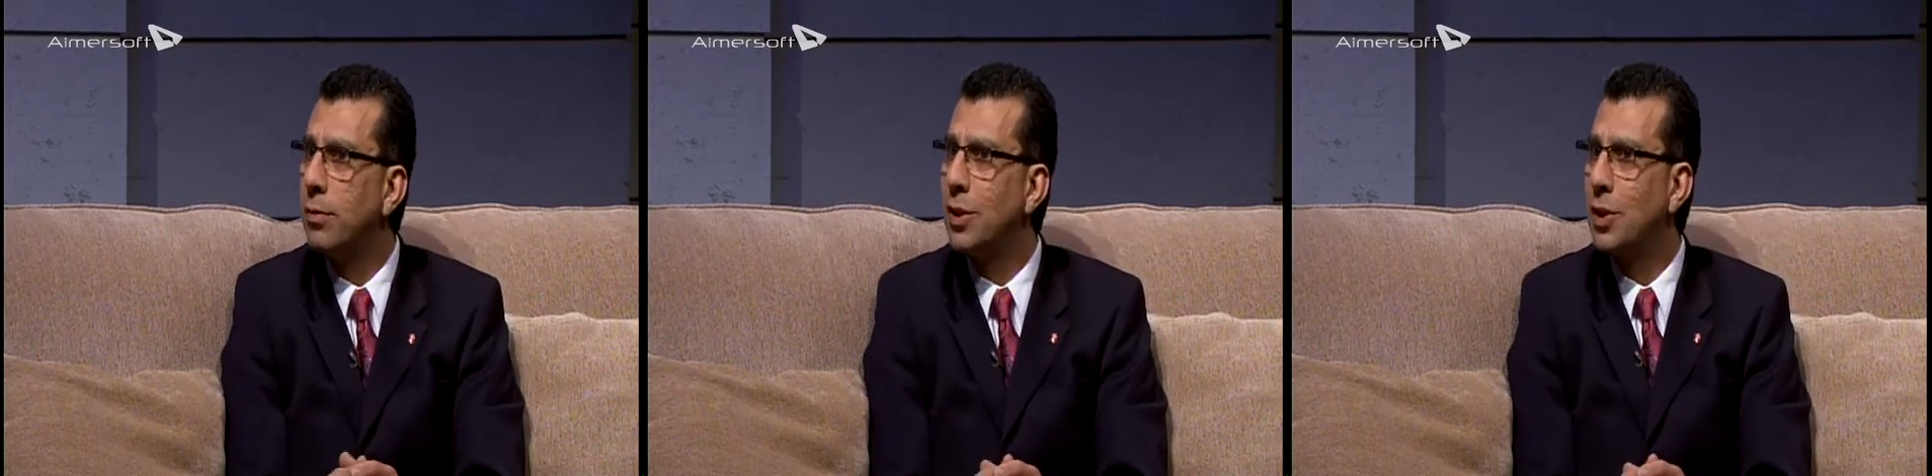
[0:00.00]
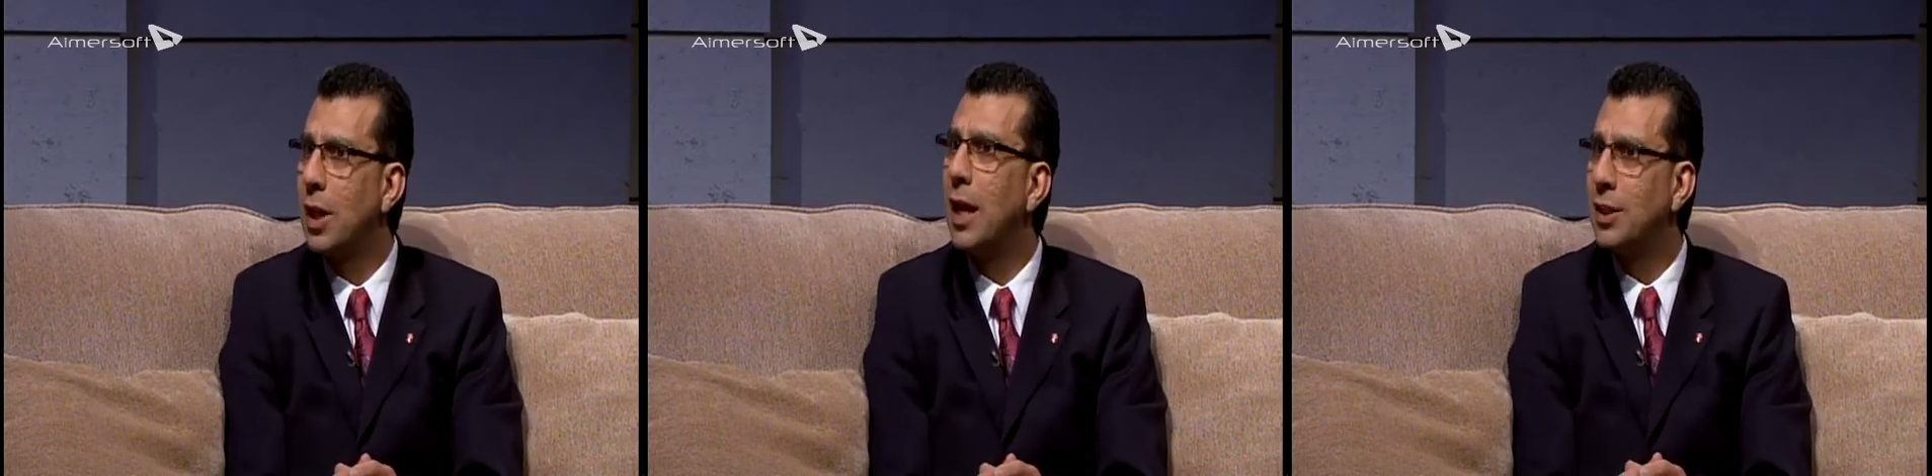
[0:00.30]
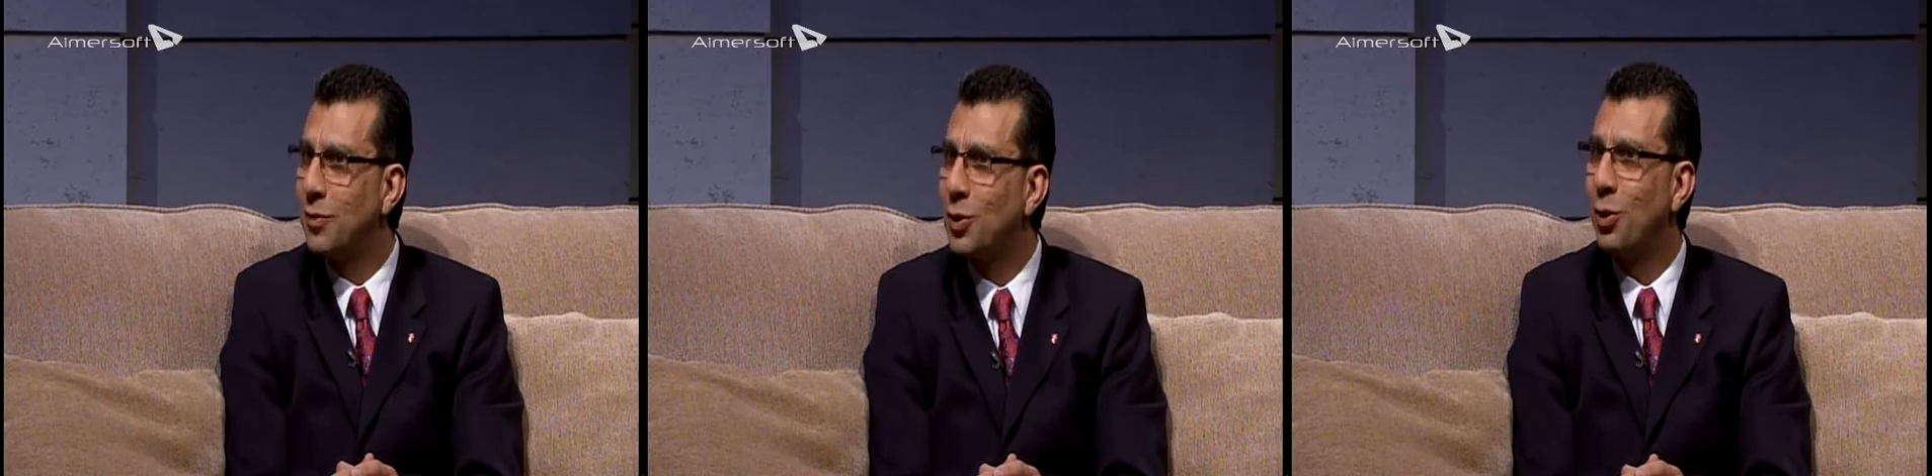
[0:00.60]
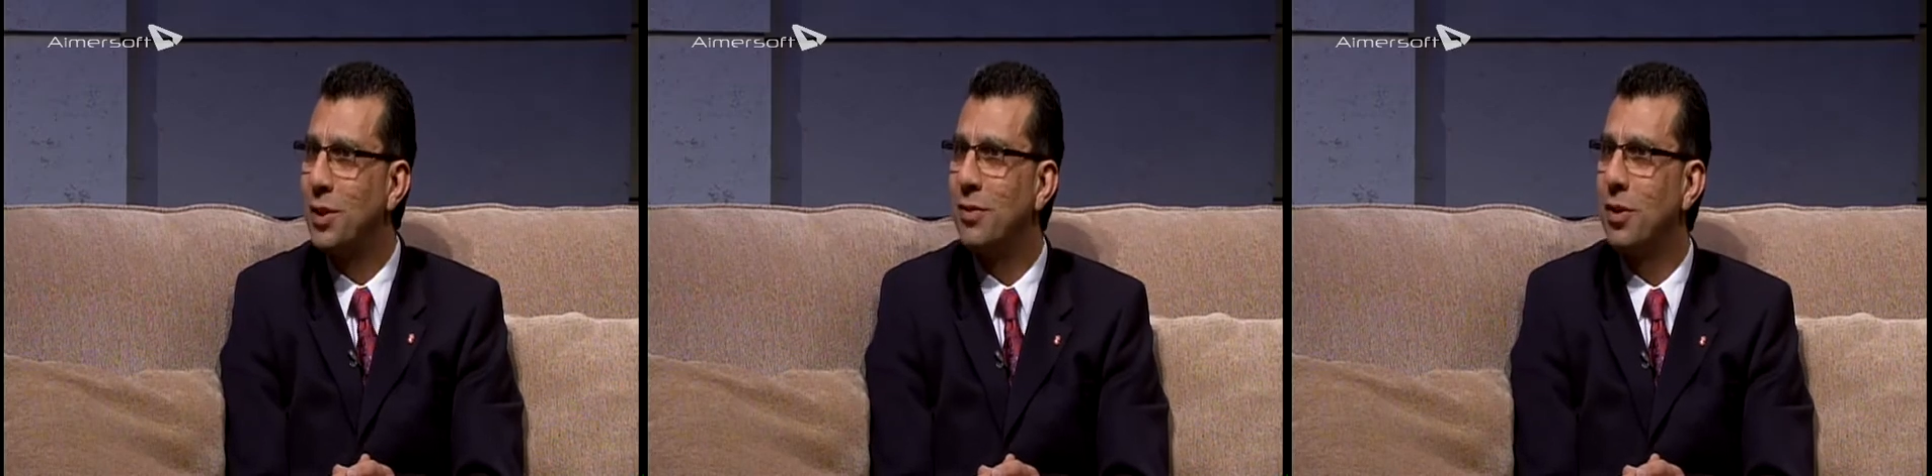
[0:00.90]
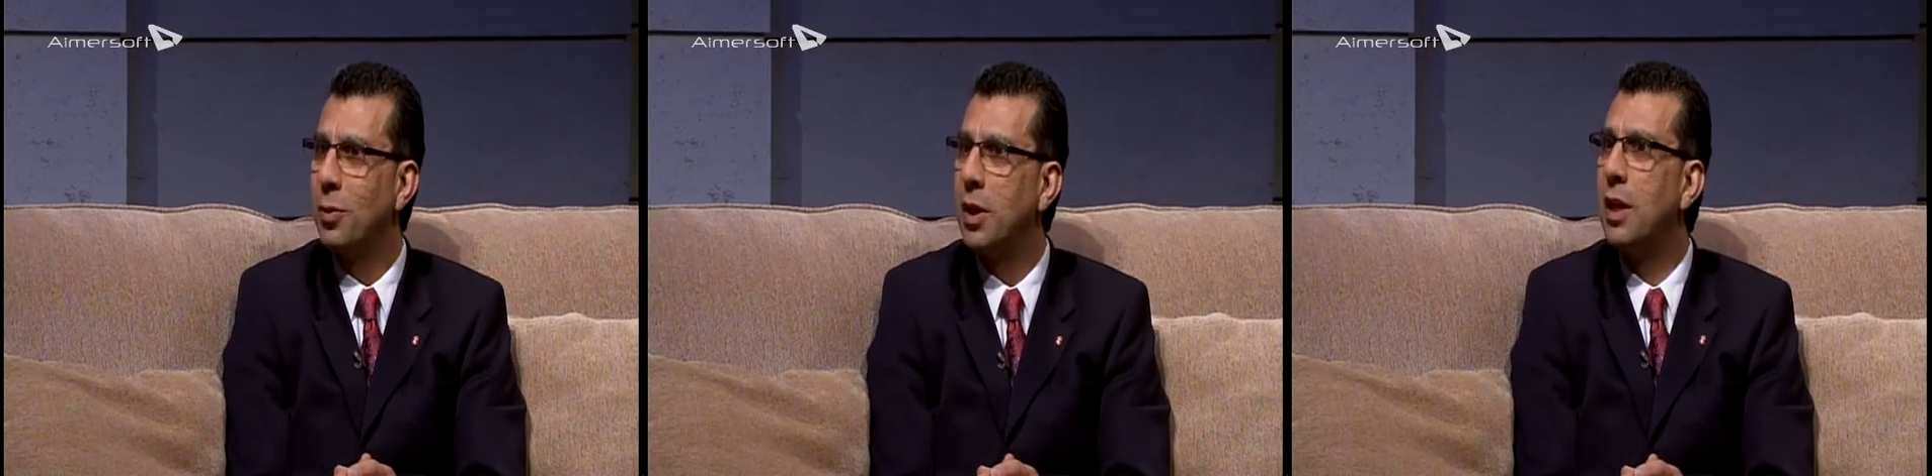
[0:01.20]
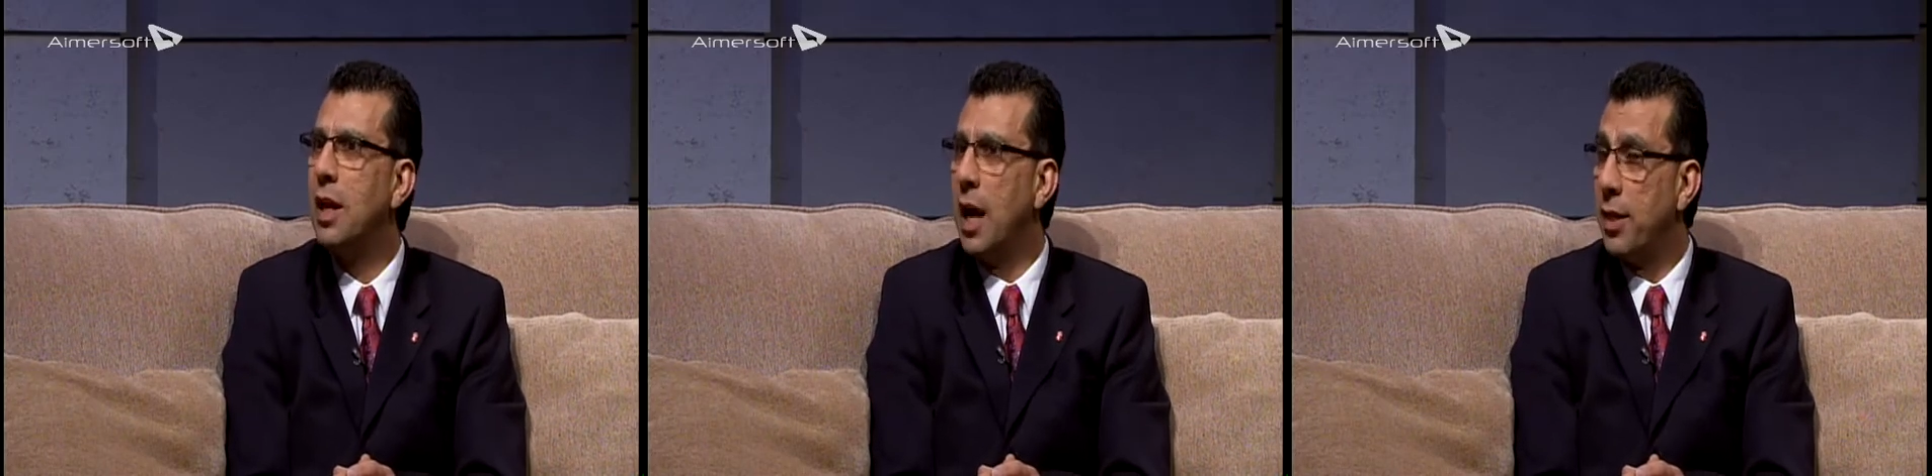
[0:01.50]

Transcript: these collective stories, if you will.